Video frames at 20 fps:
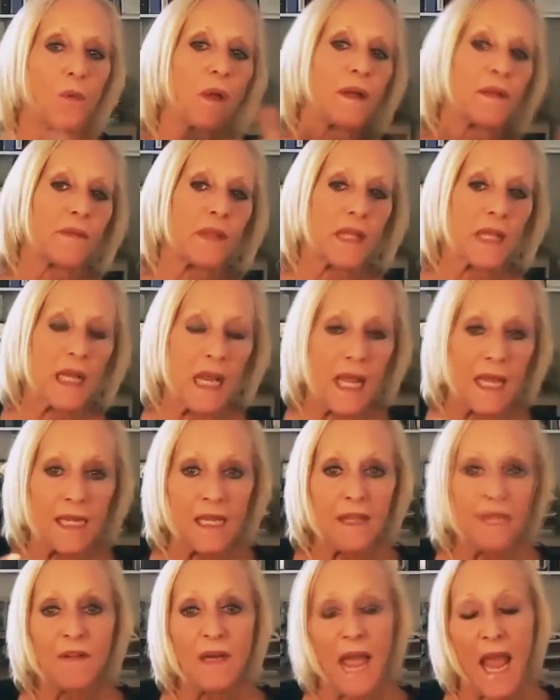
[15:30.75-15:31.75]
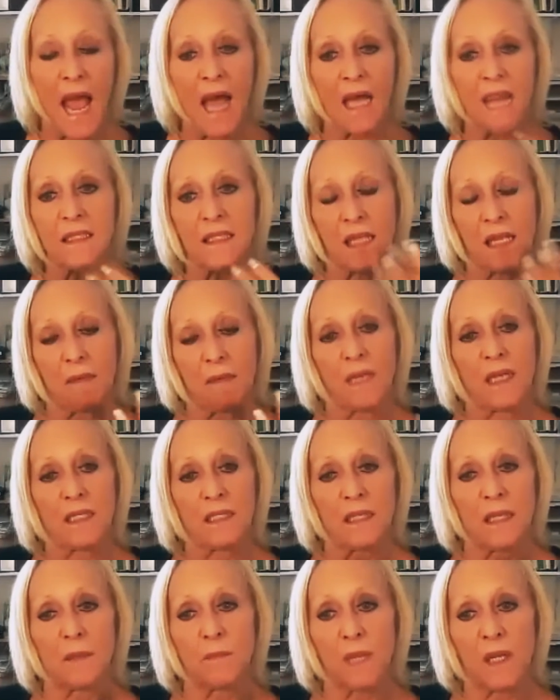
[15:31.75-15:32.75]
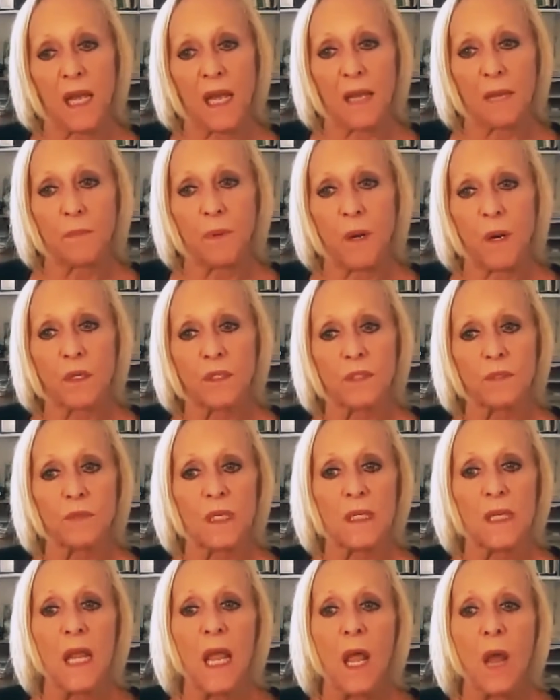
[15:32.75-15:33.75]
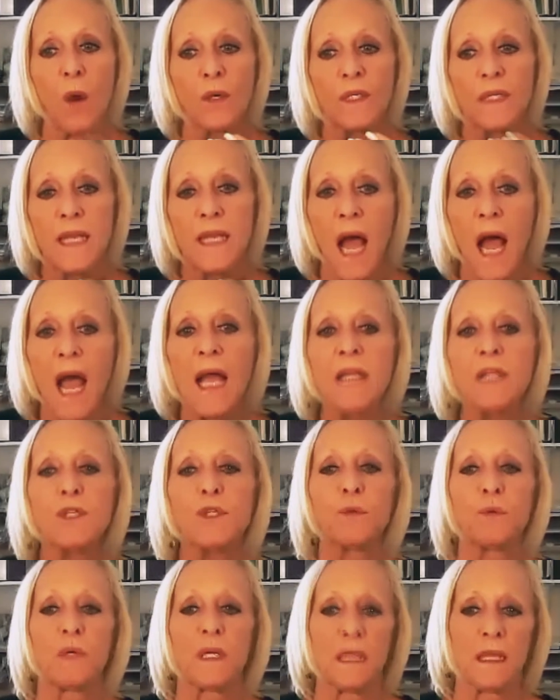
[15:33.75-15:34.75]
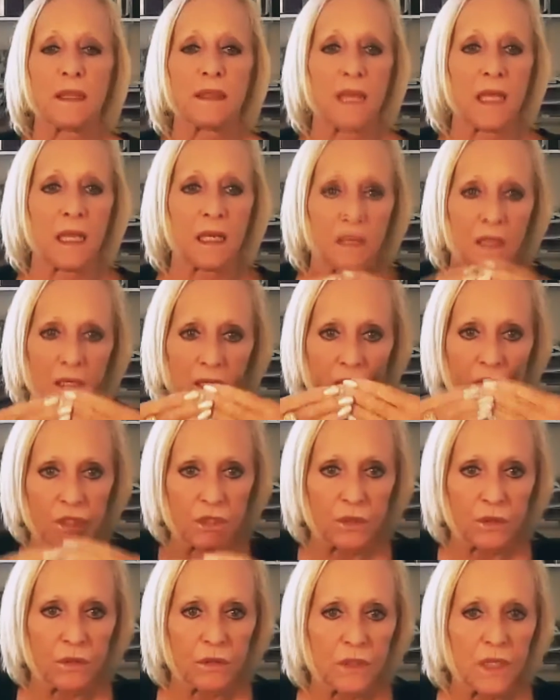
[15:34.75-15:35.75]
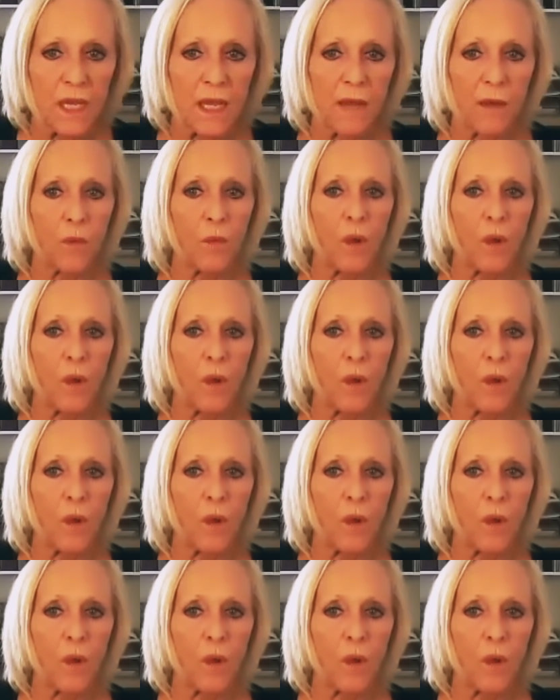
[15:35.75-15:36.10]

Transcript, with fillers: What did they, and even asking my son behind bars, did, did I do anything to?